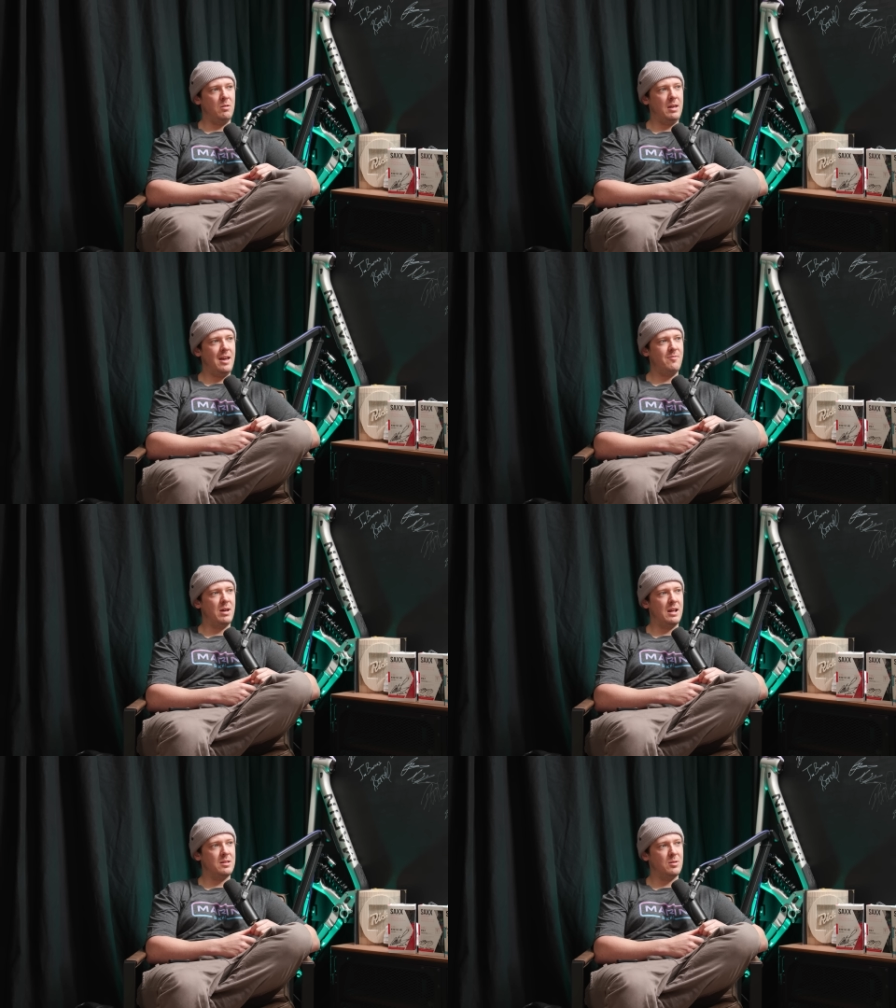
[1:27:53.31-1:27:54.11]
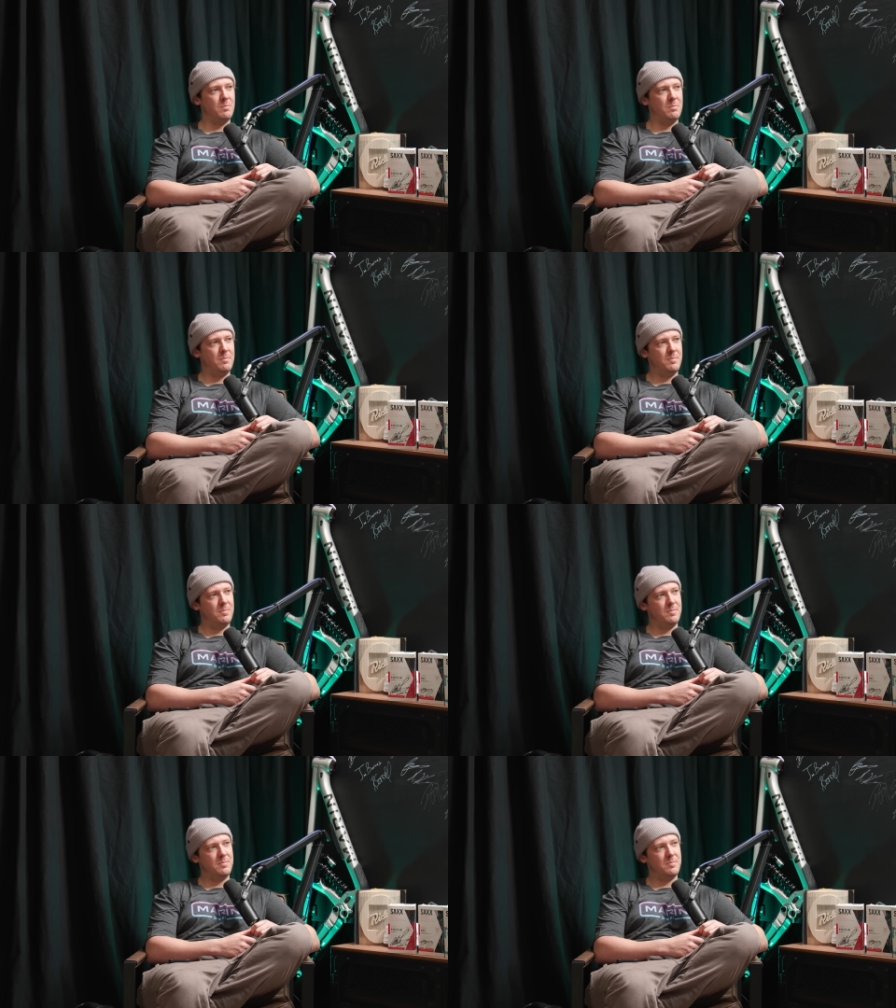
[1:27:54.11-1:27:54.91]
cavemen had to
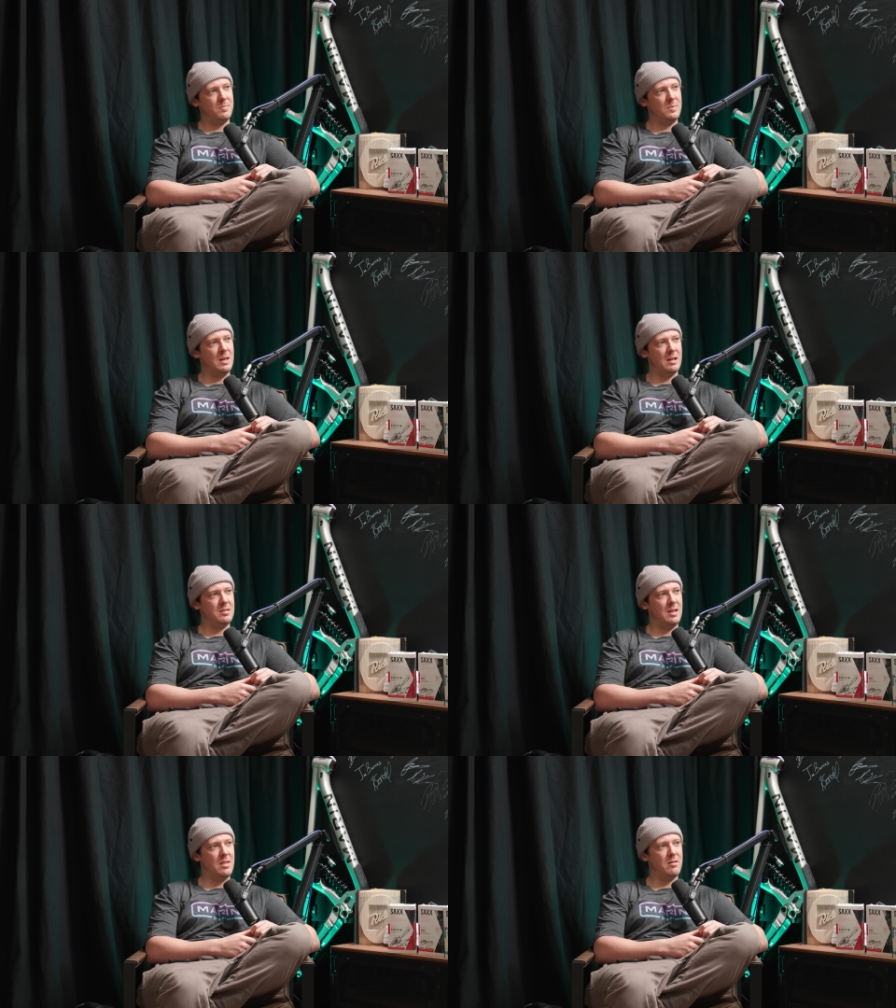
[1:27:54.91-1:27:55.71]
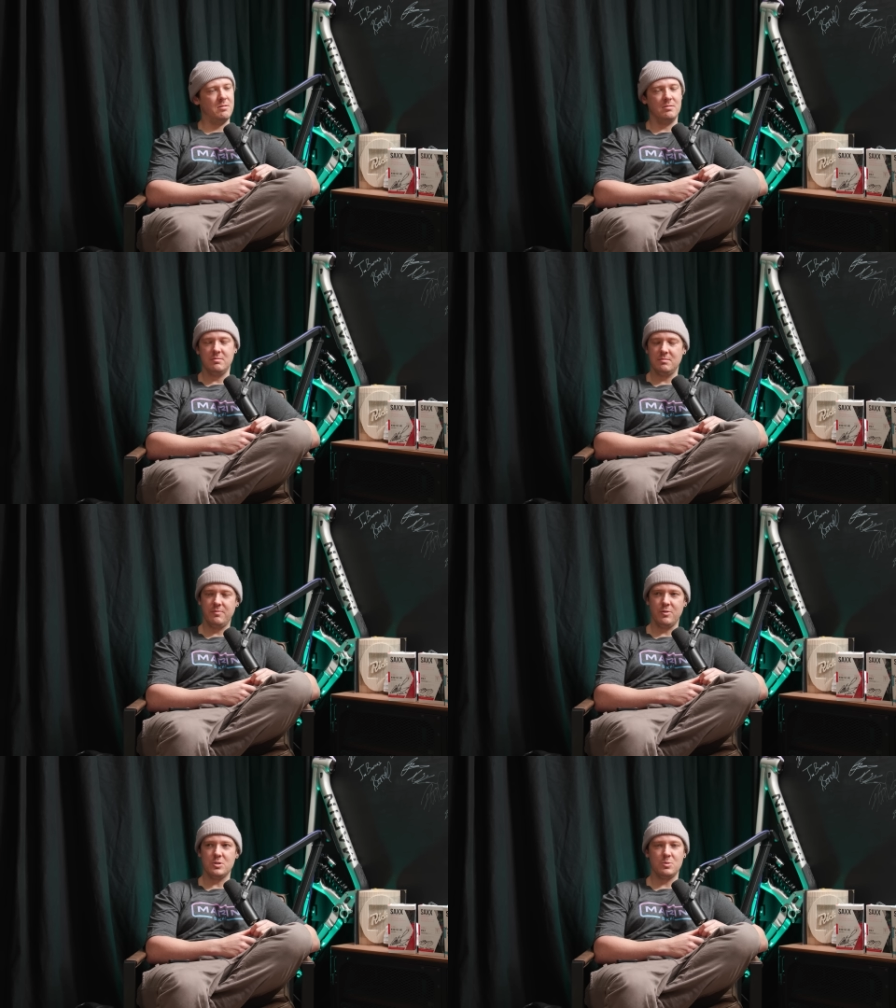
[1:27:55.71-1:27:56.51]
get together and
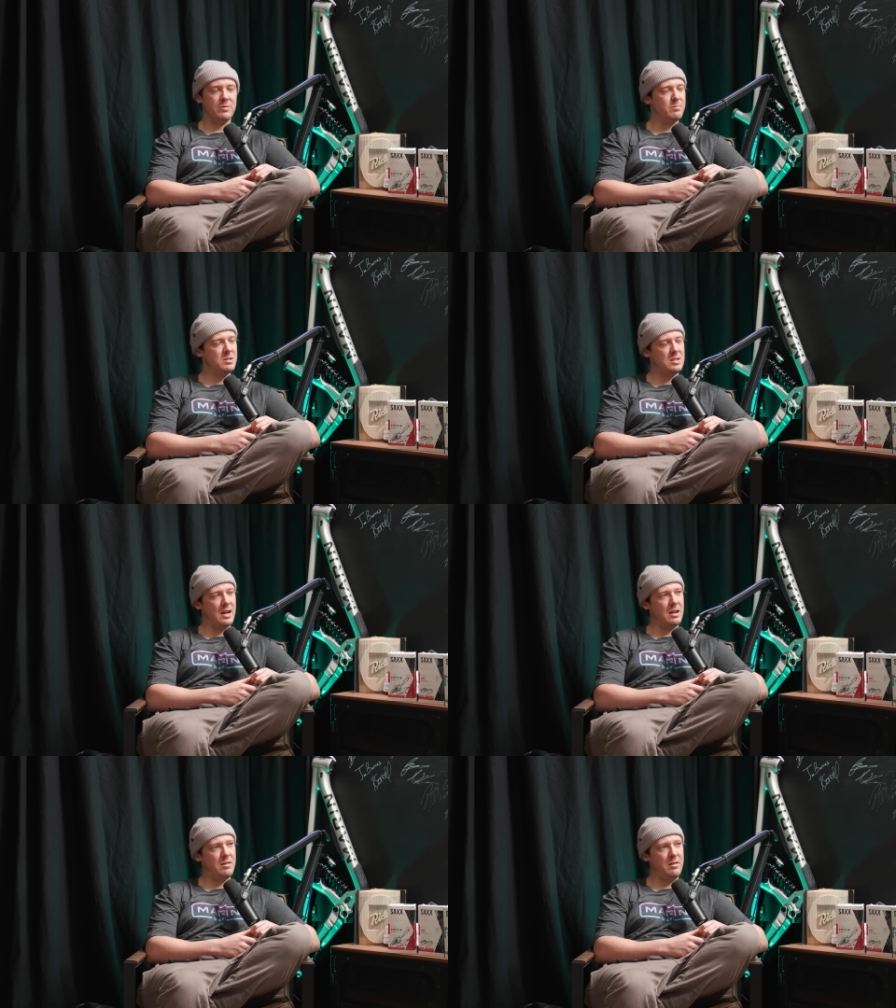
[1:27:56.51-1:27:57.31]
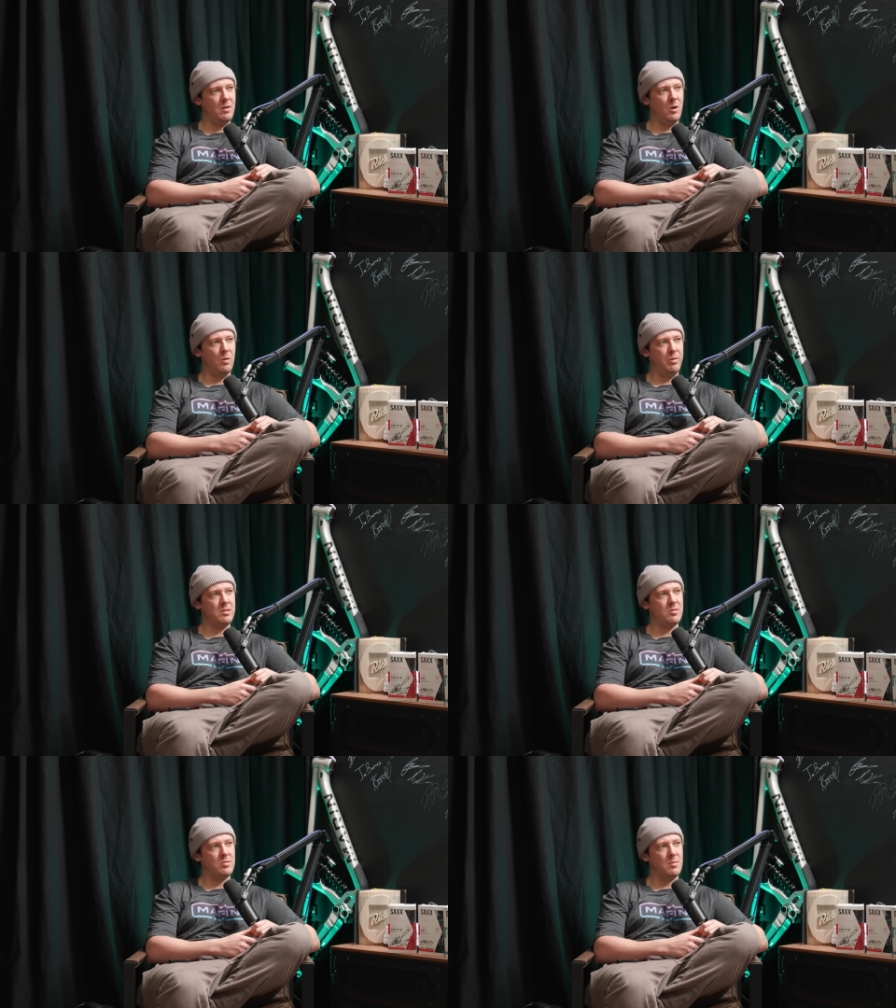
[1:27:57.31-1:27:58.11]
for us to even be sat here. I think the whole
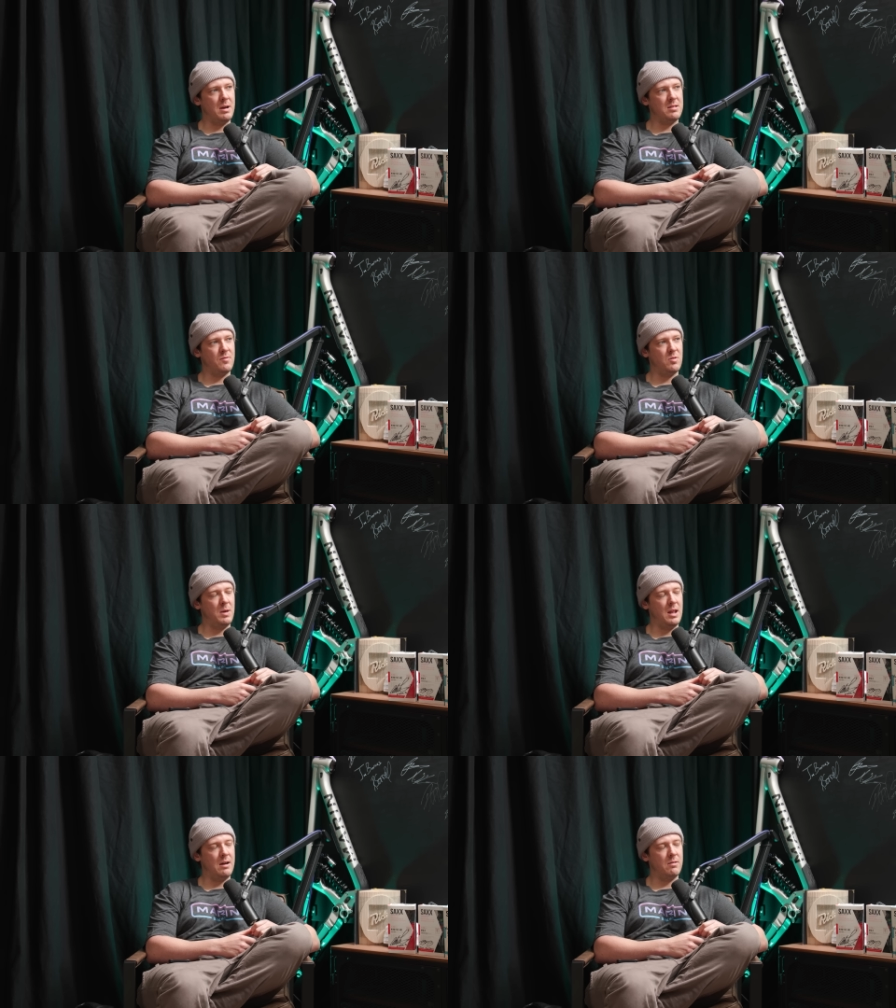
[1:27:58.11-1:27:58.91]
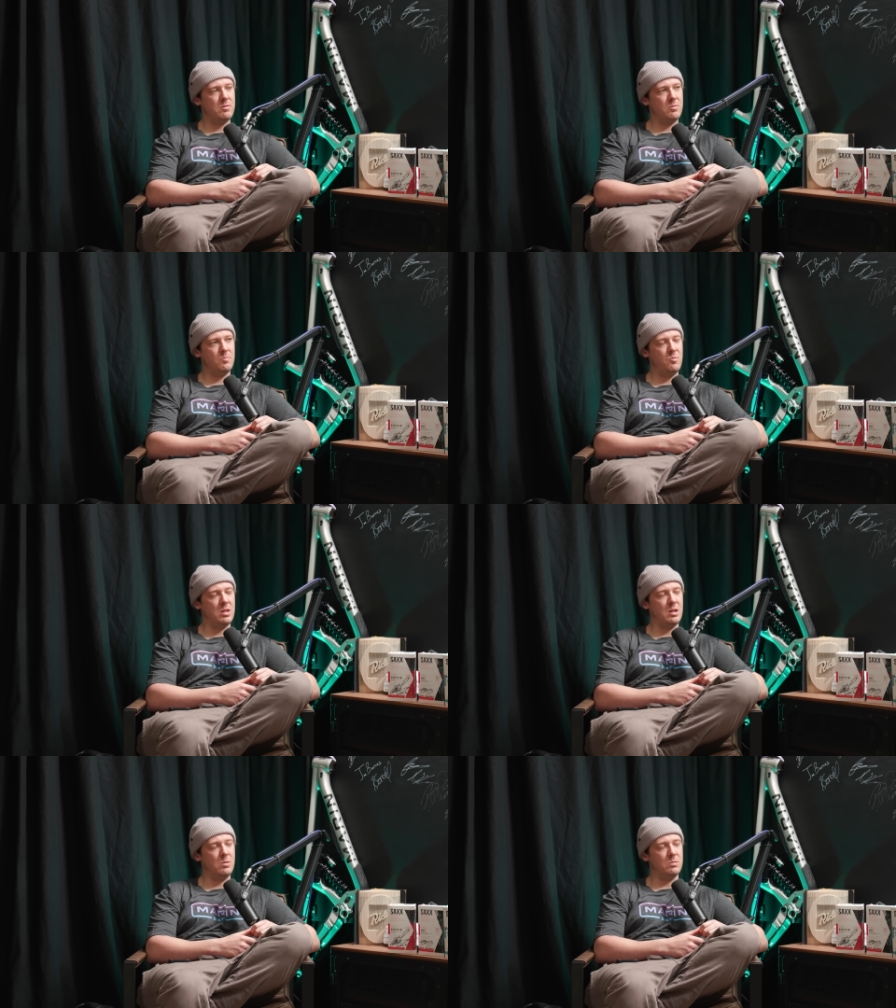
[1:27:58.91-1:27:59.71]
thing's just a massive spin out. It's
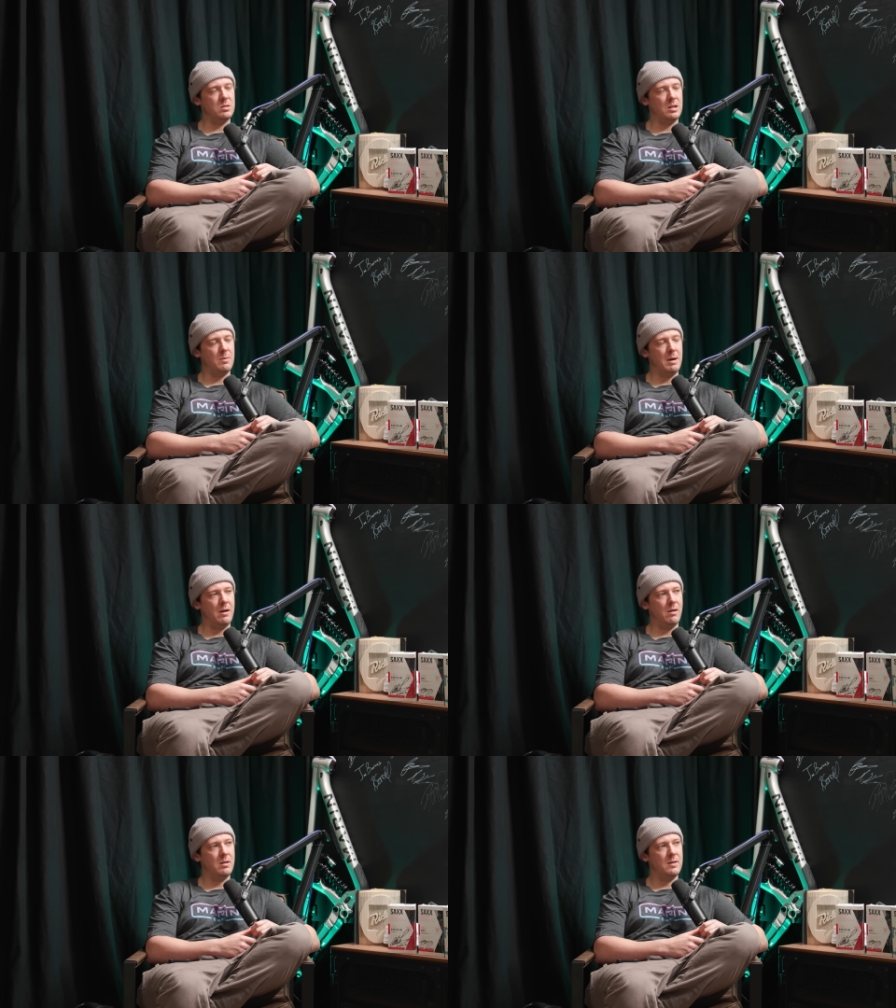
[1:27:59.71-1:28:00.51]
really cool to think about.